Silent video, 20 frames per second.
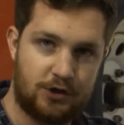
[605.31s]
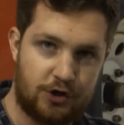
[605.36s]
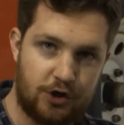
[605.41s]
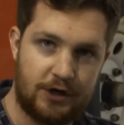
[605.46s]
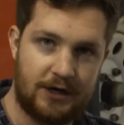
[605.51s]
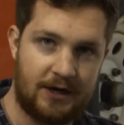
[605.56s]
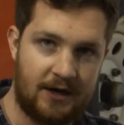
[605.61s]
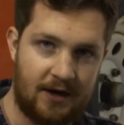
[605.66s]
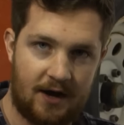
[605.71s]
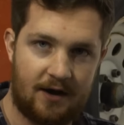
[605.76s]
good
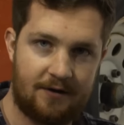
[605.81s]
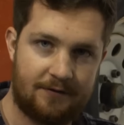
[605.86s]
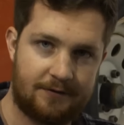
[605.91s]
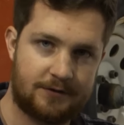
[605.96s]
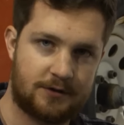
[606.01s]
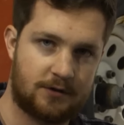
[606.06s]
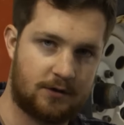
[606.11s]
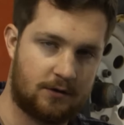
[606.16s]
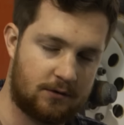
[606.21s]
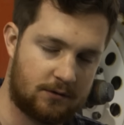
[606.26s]
enough.
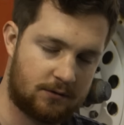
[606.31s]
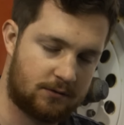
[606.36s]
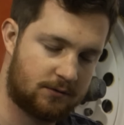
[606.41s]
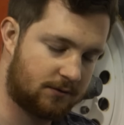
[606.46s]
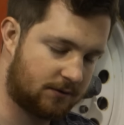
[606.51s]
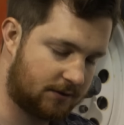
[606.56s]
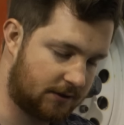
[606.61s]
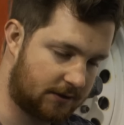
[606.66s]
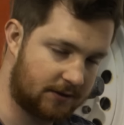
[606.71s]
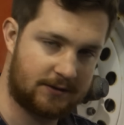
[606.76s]
So
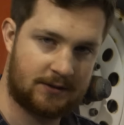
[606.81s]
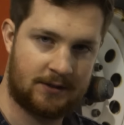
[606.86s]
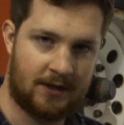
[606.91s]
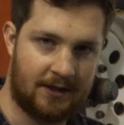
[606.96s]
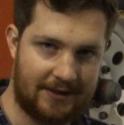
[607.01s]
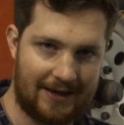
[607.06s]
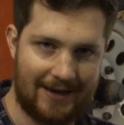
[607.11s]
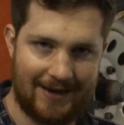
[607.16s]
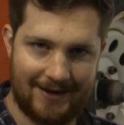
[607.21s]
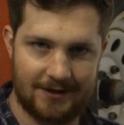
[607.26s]
it's not
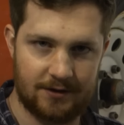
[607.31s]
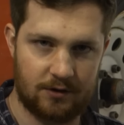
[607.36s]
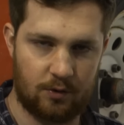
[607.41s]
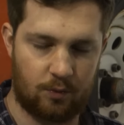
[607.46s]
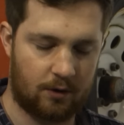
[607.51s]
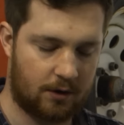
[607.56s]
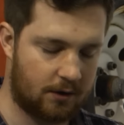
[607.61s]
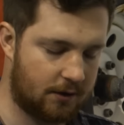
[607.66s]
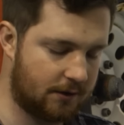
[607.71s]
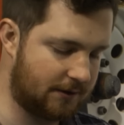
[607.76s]
the end of the
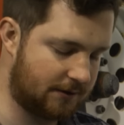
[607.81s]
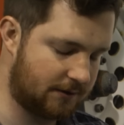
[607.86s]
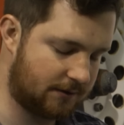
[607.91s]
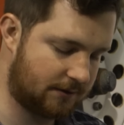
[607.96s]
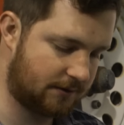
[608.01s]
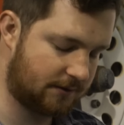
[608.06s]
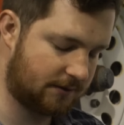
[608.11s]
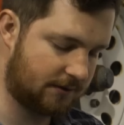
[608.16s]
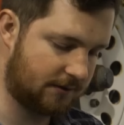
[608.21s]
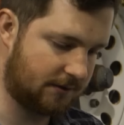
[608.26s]
world. It
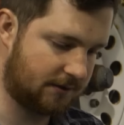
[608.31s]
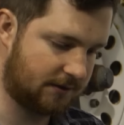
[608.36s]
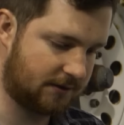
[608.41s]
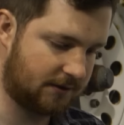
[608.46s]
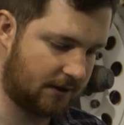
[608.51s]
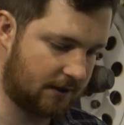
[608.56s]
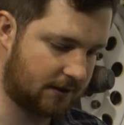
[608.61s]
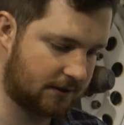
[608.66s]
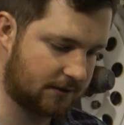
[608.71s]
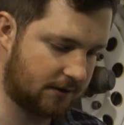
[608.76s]
still
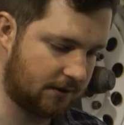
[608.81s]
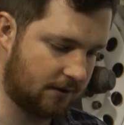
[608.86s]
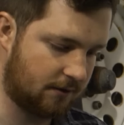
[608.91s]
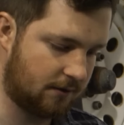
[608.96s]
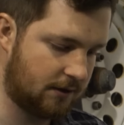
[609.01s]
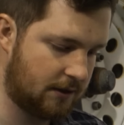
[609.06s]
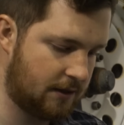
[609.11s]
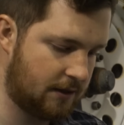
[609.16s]
sucks, though.